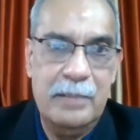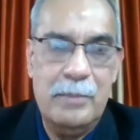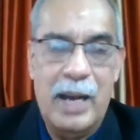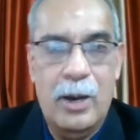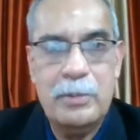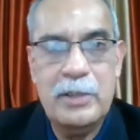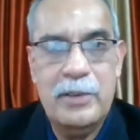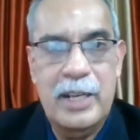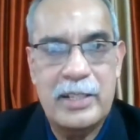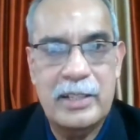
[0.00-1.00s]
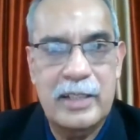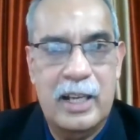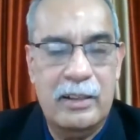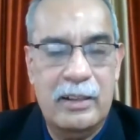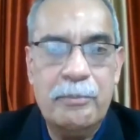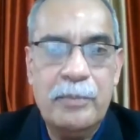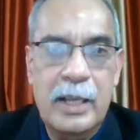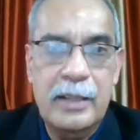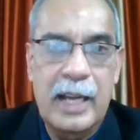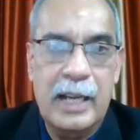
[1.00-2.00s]
in my observations are
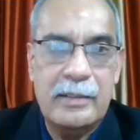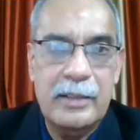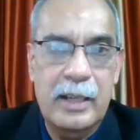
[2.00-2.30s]
that